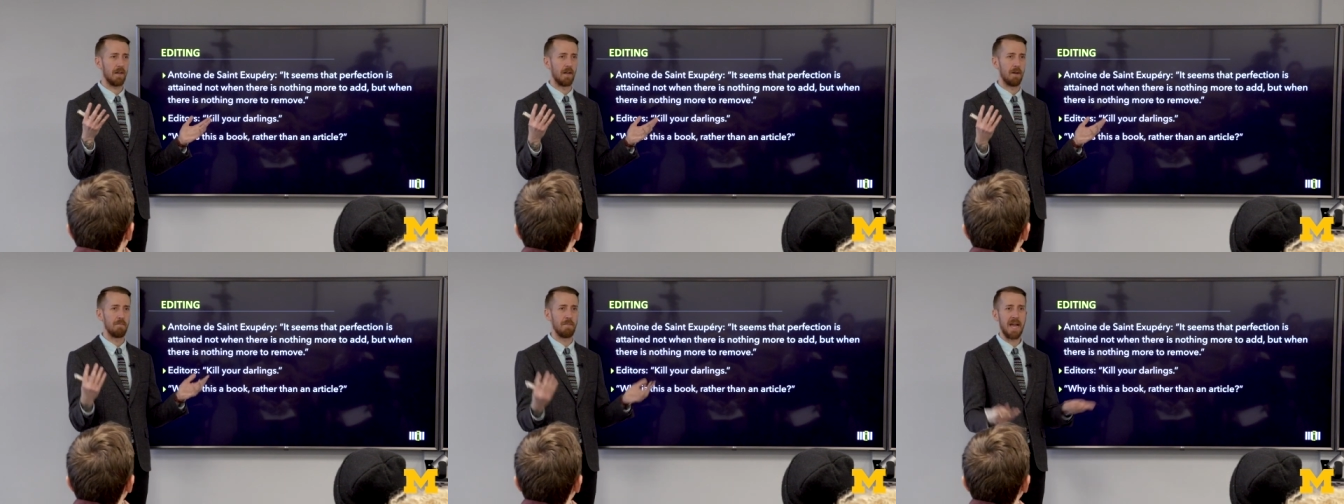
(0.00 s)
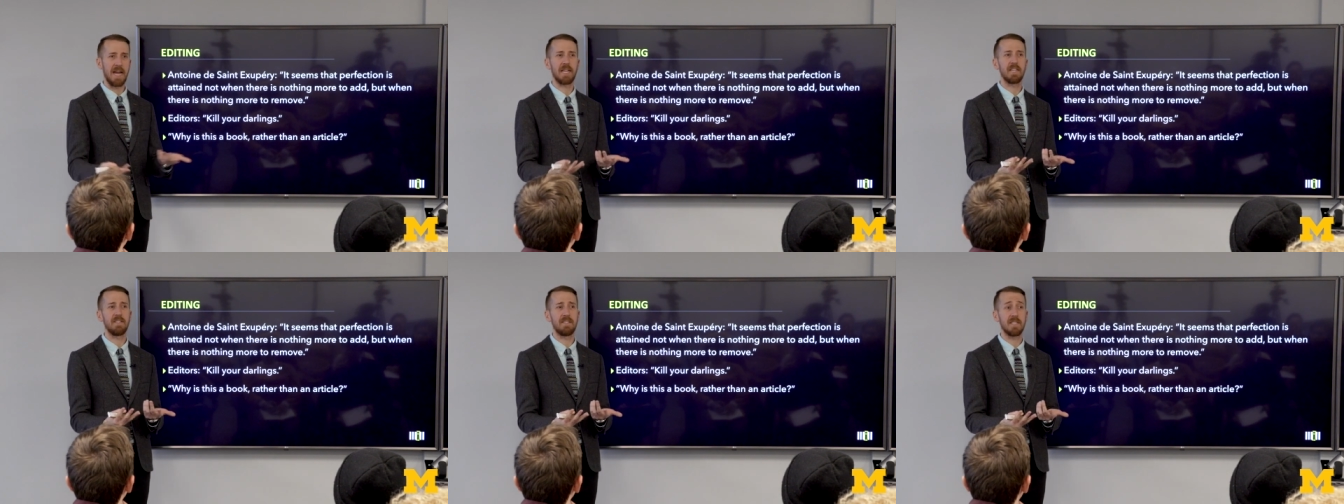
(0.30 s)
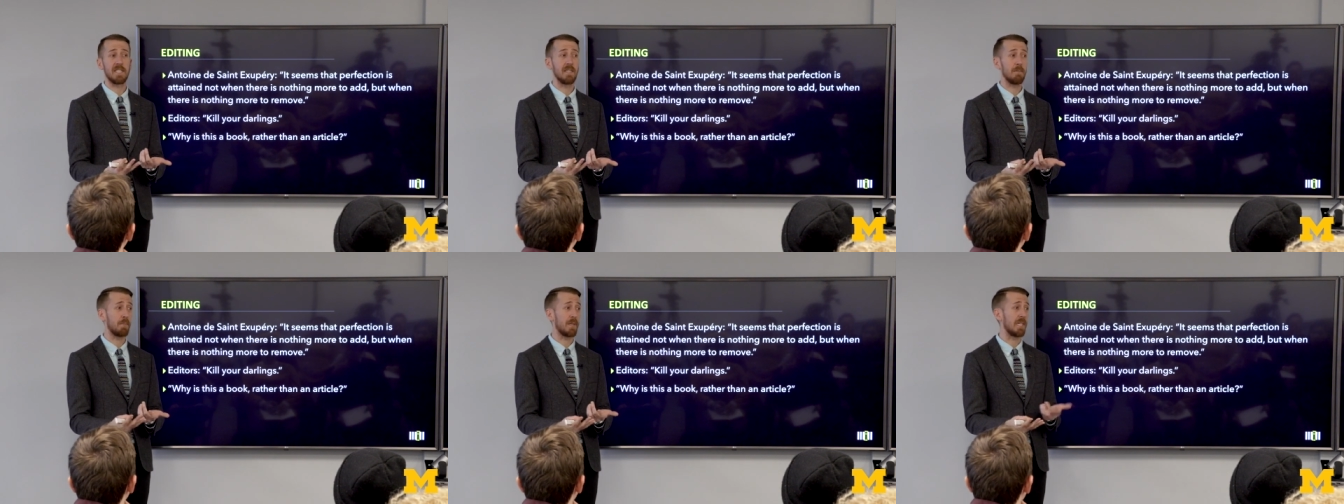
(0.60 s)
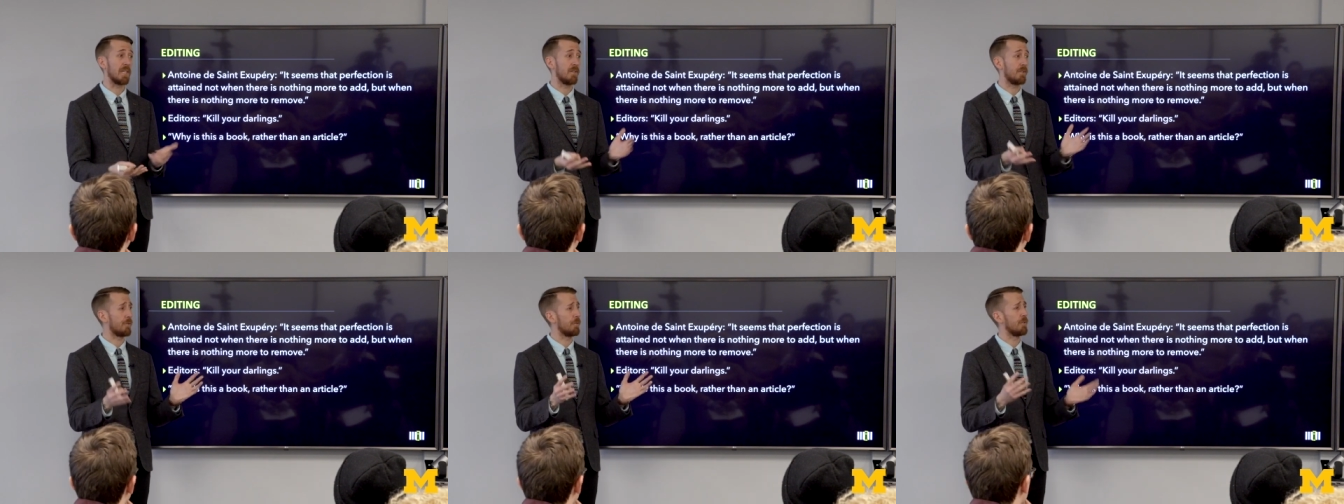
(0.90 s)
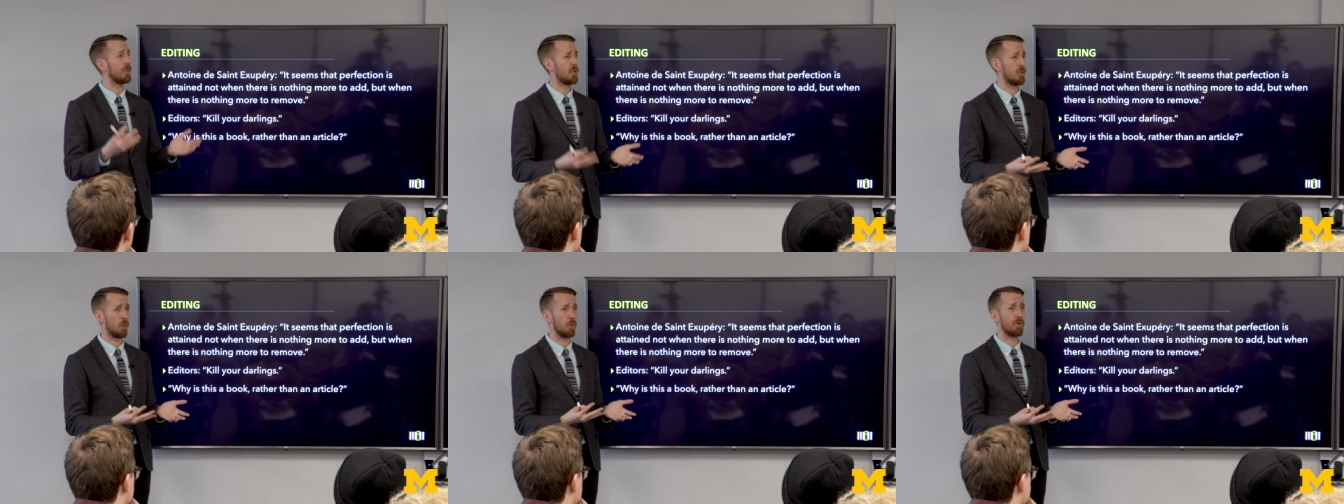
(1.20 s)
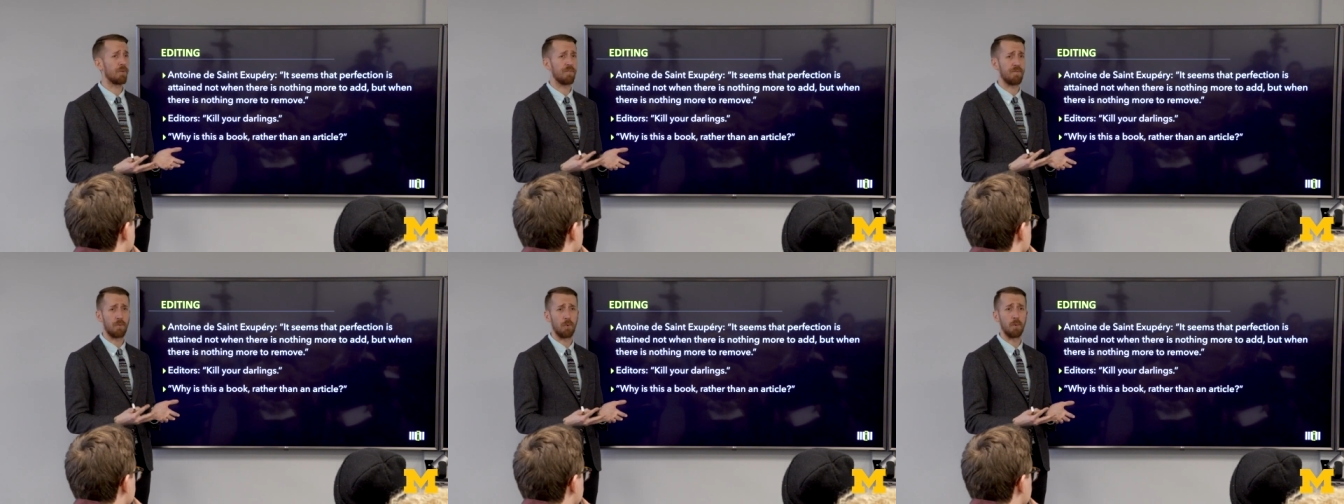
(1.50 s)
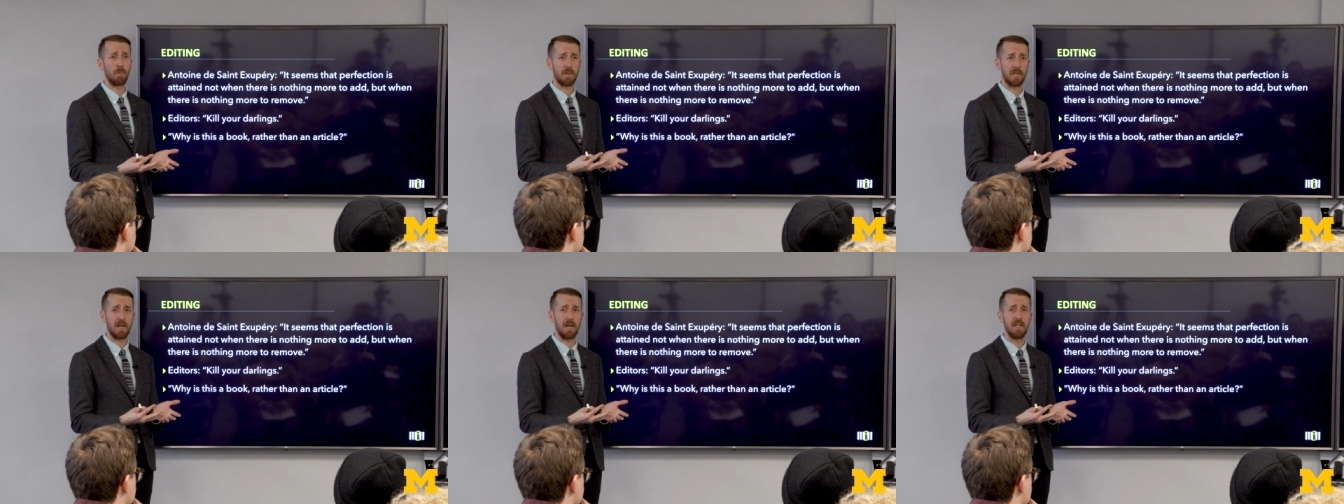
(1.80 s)
a magazine piece or a shorter
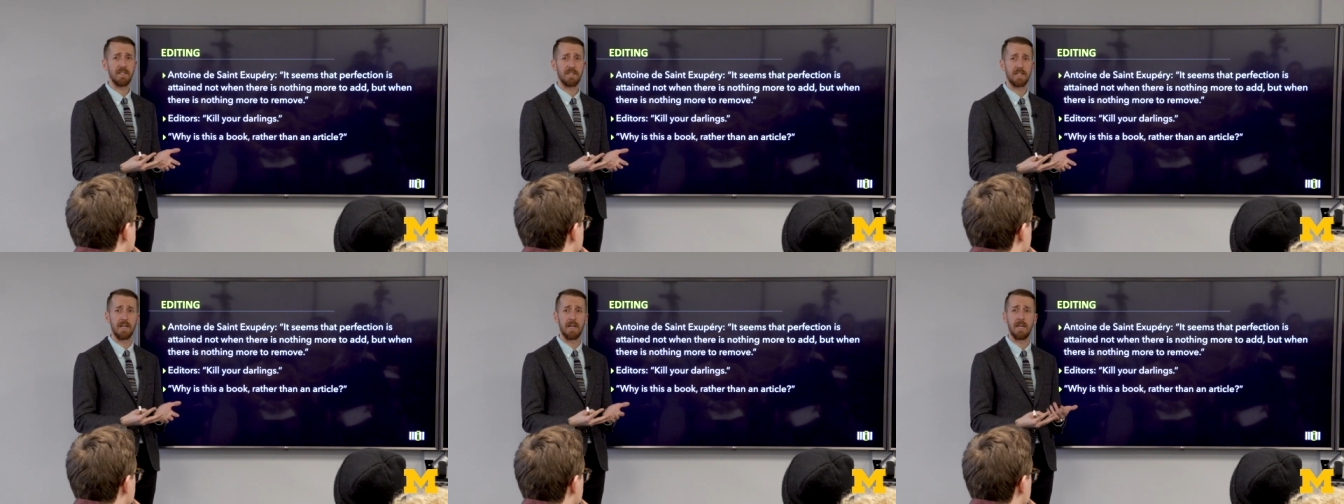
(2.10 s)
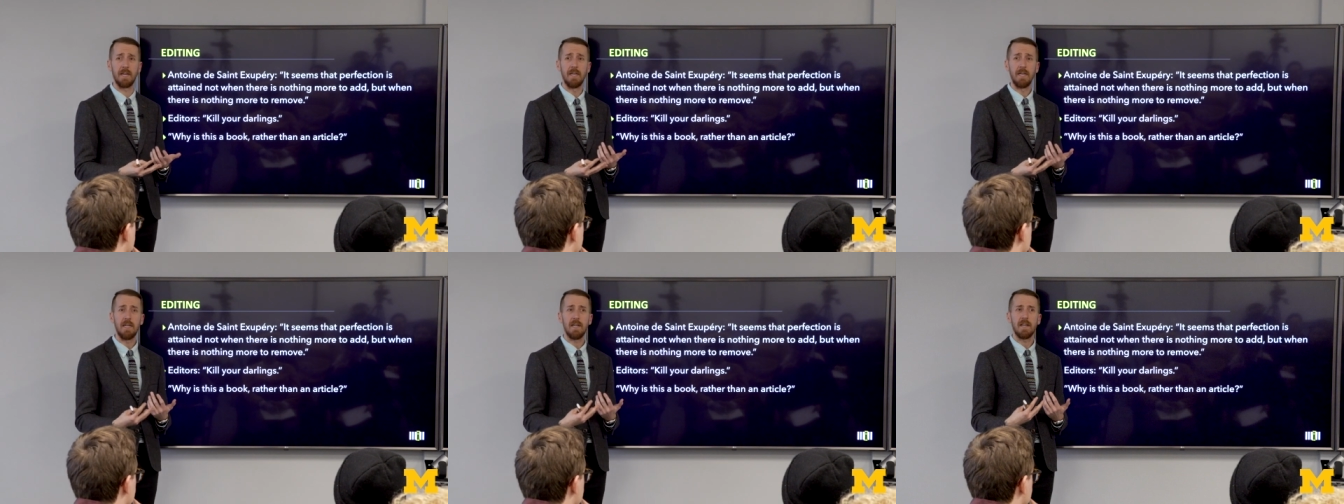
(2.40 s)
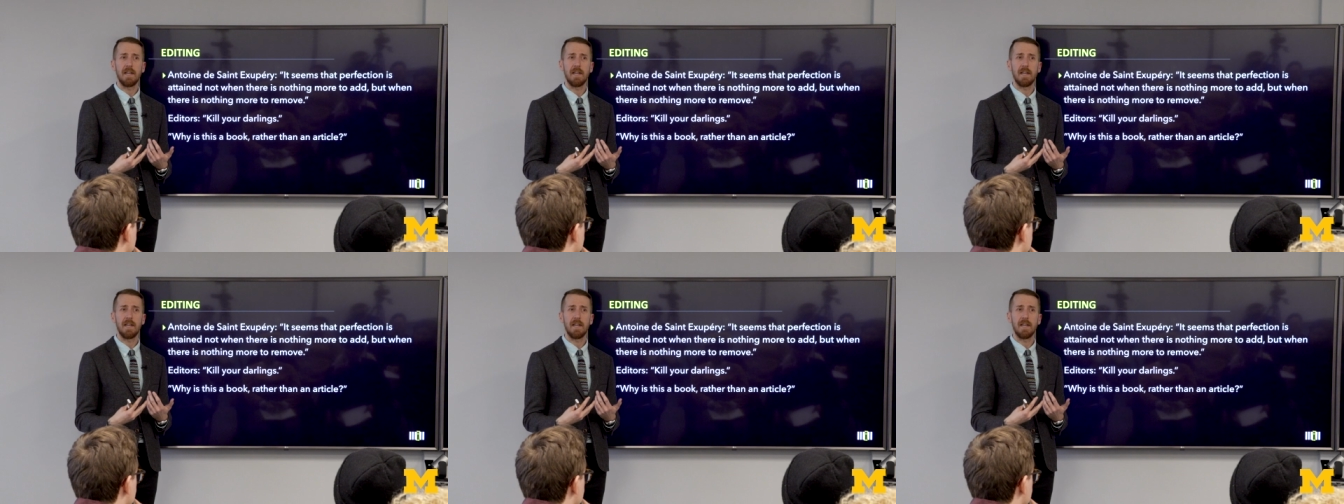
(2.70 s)
form content